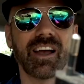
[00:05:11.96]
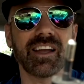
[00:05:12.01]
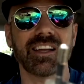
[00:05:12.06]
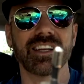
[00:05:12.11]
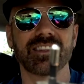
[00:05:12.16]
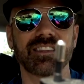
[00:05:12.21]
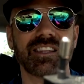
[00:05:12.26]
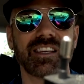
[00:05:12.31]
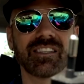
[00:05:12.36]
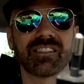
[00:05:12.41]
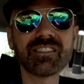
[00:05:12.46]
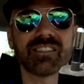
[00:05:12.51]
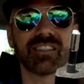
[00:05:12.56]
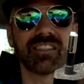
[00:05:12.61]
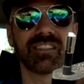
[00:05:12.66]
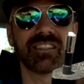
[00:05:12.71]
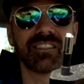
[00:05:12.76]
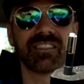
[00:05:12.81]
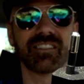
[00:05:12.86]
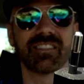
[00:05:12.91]
I get
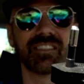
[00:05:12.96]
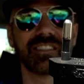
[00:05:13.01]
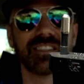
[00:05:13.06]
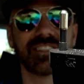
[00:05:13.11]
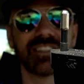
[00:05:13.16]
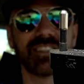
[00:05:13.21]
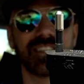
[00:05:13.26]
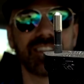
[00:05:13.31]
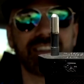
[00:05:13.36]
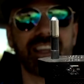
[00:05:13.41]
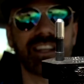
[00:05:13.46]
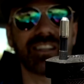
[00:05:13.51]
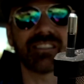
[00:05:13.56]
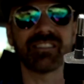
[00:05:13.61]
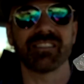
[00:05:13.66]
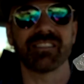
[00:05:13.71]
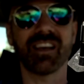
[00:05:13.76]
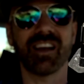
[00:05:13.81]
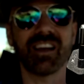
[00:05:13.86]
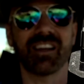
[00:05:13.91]
this. That is
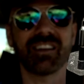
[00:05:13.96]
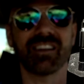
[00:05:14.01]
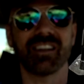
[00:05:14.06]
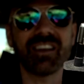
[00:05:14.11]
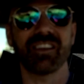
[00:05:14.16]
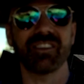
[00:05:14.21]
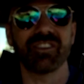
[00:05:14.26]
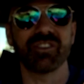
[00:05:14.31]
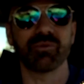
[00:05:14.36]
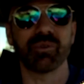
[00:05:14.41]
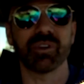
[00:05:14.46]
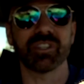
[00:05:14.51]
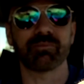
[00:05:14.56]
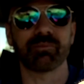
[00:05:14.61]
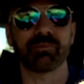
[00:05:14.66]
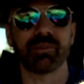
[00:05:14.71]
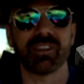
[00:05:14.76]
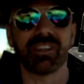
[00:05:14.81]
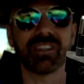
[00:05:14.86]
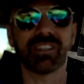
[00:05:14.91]
not a US
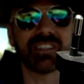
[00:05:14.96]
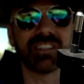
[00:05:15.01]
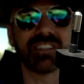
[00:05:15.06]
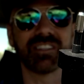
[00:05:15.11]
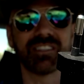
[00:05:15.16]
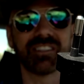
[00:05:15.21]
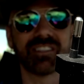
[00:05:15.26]
plug,